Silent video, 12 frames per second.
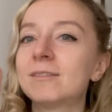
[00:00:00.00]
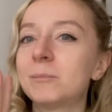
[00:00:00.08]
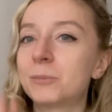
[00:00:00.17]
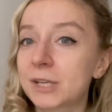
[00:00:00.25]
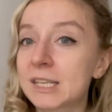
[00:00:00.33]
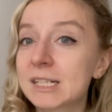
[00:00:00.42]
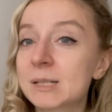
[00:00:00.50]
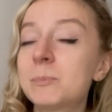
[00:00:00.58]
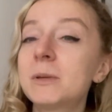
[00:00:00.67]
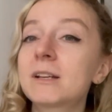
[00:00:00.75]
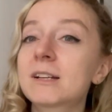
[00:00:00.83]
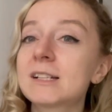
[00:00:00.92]
Britney
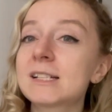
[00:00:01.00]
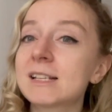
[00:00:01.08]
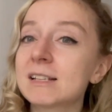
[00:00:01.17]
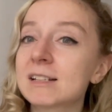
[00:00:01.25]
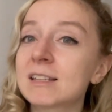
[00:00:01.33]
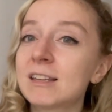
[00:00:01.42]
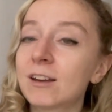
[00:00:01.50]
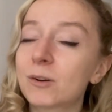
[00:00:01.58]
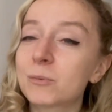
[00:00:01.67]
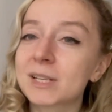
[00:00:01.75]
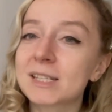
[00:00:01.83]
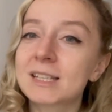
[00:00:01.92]
Spears is here
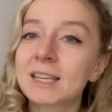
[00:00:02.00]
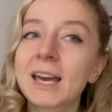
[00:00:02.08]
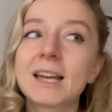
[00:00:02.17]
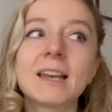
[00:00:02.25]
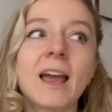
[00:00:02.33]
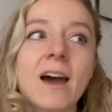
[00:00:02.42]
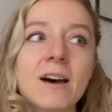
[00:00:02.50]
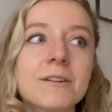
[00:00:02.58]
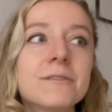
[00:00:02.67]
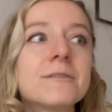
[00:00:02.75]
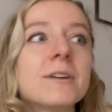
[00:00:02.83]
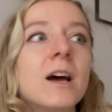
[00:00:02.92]
once again,
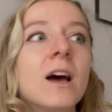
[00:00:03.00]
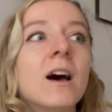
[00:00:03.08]
have